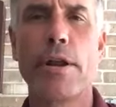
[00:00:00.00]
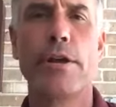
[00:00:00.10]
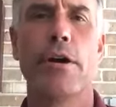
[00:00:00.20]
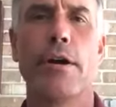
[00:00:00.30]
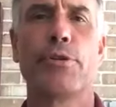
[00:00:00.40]

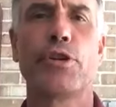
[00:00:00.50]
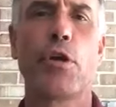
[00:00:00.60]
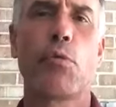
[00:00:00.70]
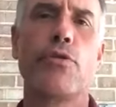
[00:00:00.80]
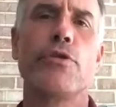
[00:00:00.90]
to
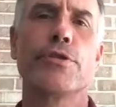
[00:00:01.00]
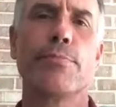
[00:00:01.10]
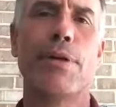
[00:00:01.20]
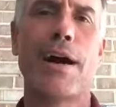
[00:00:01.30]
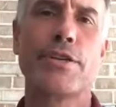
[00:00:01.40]
share with you
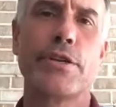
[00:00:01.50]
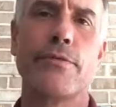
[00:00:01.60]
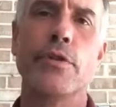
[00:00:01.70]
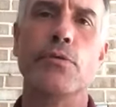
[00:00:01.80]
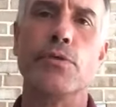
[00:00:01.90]
some positive
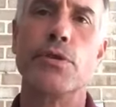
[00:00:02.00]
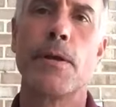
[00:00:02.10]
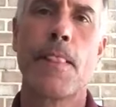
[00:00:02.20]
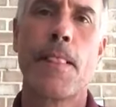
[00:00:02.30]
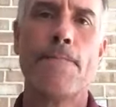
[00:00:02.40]
news.
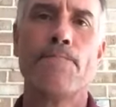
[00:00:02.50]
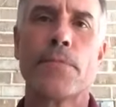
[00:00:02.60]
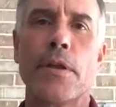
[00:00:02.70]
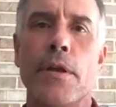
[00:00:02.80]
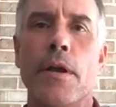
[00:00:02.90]

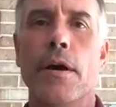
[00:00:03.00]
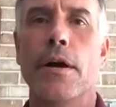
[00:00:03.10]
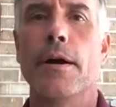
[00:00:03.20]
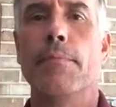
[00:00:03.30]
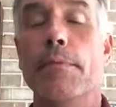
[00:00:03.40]

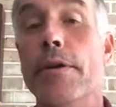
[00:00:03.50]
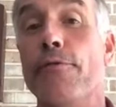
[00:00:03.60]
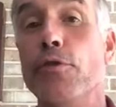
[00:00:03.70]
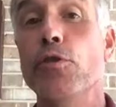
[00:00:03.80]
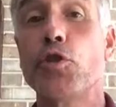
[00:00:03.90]

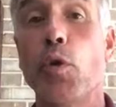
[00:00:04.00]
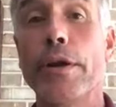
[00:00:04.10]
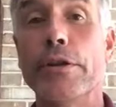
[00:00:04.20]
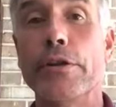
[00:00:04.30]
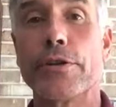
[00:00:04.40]
If you
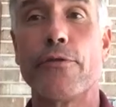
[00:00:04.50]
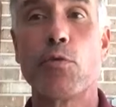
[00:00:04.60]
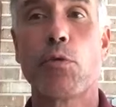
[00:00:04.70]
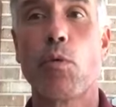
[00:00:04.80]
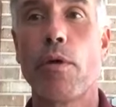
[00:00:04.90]
joined us, if
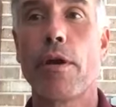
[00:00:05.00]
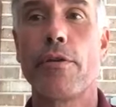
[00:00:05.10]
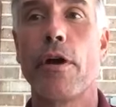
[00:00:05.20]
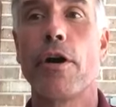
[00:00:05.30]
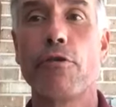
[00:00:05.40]
you were one of
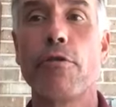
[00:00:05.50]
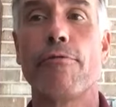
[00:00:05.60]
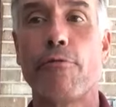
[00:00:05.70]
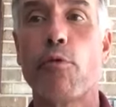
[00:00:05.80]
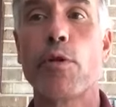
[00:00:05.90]
the
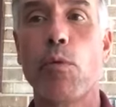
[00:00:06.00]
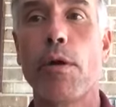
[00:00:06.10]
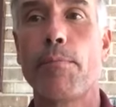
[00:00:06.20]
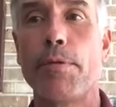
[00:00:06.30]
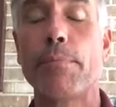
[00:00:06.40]

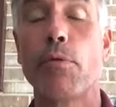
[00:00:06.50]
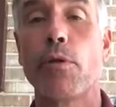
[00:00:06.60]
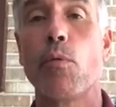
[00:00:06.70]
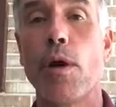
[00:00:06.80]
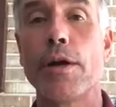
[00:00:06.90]
141 people
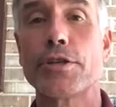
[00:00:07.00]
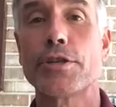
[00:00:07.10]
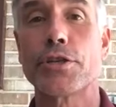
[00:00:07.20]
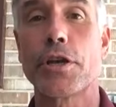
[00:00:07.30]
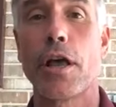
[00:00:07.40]
that watched
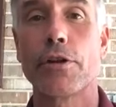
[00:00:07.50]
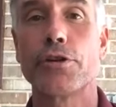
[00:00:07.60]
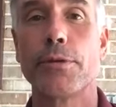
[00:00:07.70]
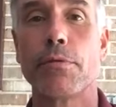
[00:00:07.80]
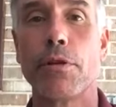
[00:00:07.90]
the
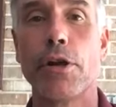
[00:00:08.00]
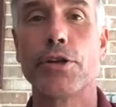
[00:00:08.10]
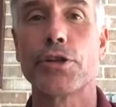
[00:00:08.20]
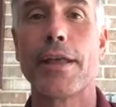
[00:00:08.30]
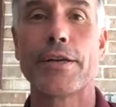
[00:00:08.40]
scholarship
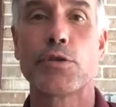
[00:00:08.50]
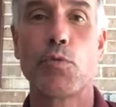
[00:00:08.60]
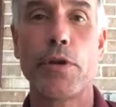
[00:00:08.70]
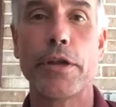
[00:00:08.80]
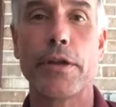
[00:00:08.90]
lunch last
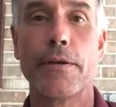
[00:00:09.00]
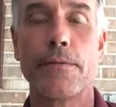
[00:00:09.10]
week,